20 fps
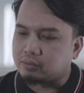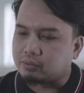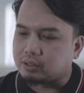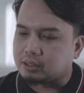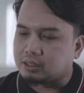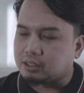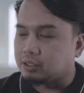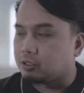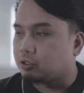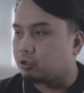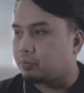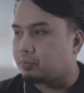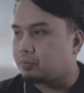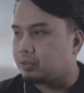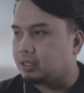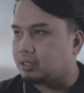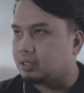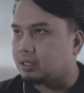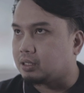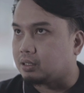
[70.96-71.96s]
was
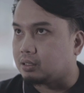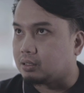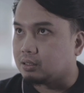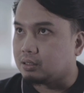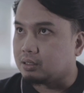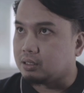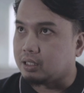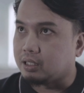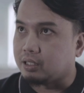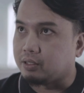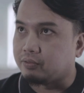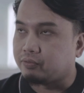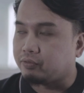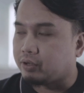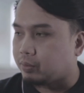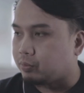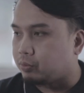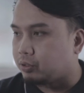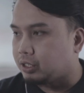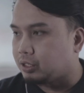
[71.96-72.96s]
incorporated in
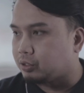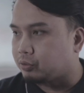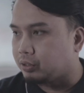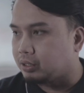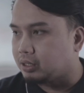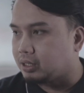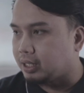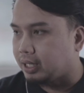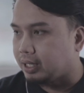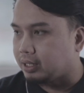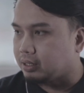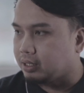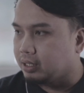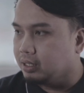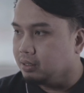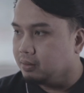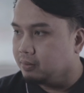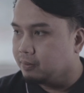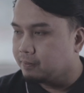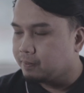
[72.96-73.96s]
February
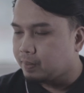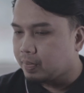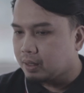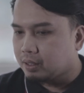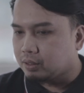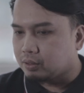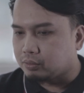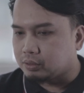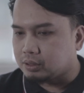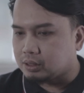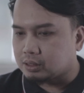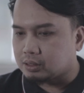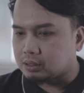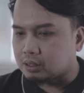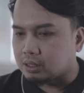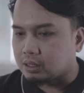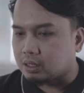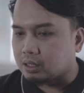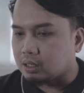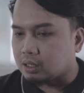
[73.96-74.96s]
2018, which
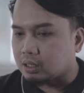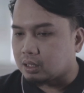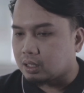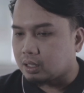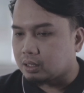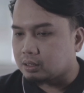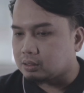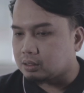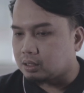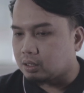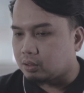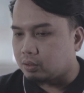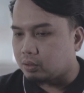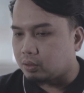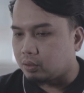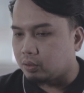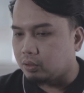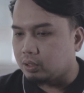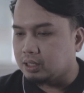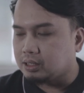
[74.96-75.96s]
is a
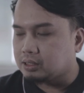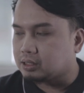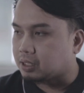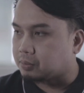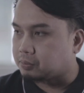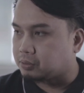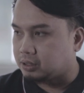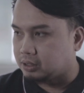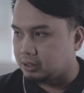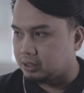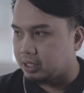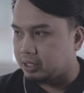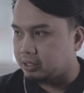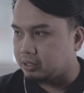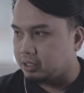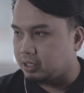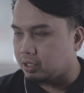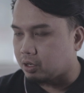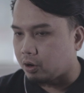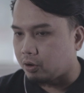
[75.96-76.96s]
wholly
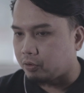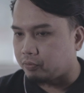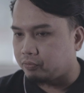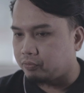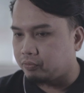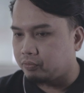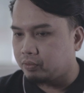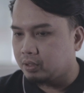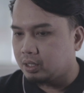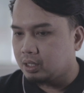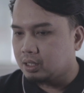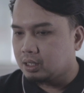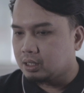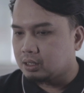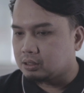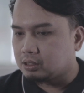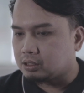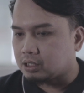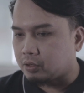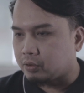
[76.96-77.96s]
subsidiary of
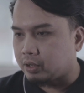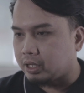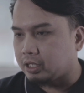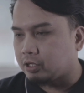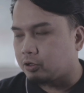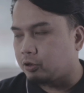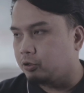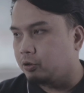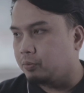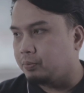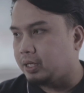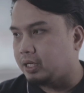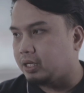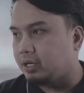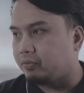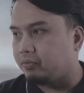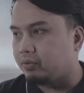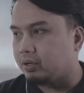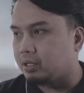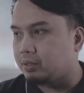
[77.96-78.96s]
Sarawak Economic
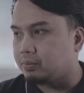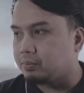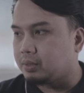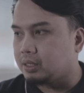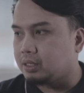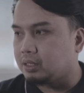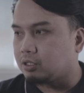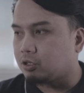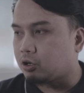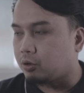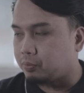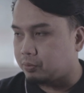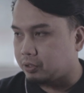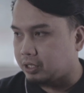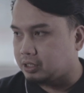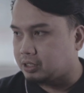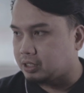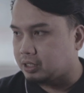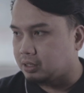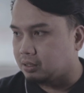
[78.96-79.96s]
Development
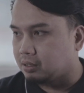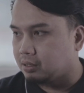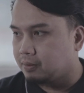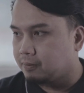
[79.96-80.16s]
Corporation.